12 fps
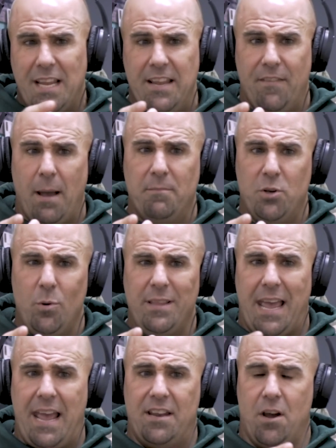If I'm doing
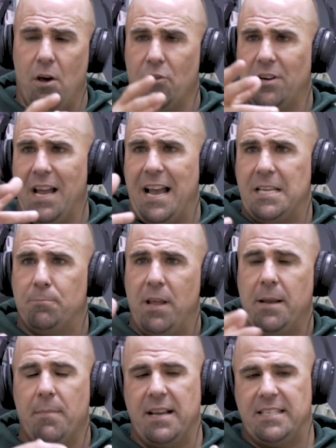that and other guys
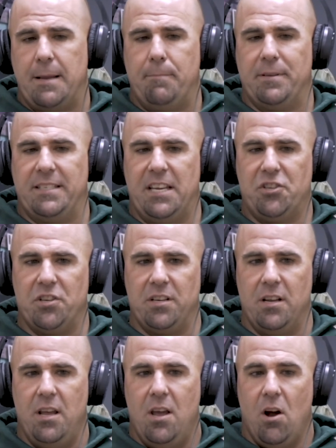playing my same
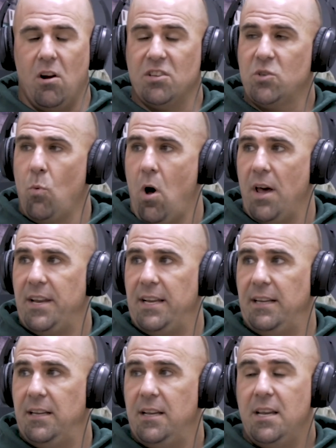position are
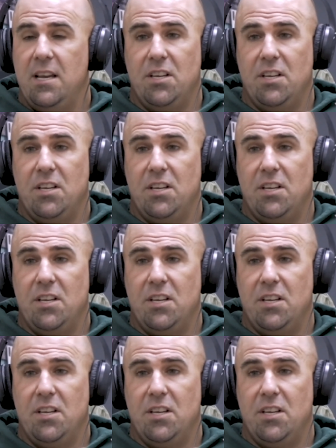squatting